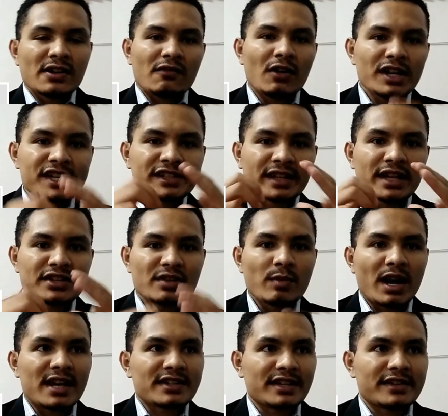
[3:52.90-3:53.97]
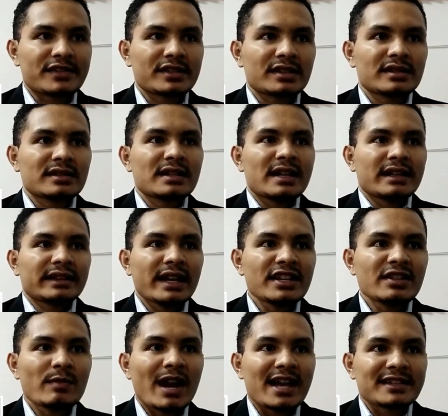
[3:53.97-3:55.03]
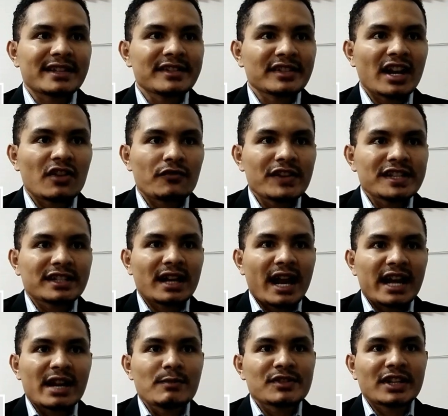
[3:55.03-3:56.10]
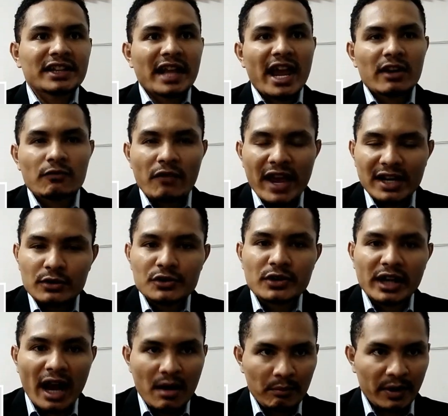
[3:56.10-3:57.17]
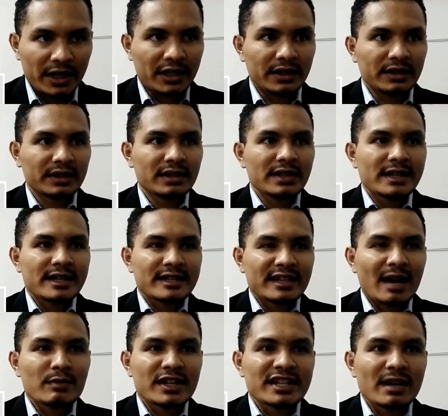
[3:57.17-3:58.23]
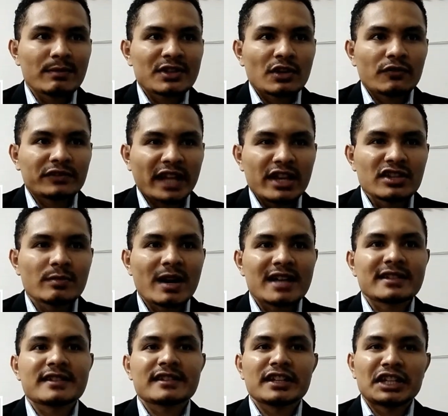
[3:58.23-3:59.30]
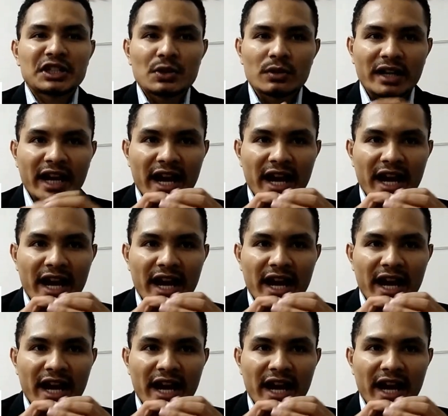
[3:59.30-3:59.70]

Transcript: What is tangible assets? Tangible assets are physical items that add value to the company. Some examples of tangible assets include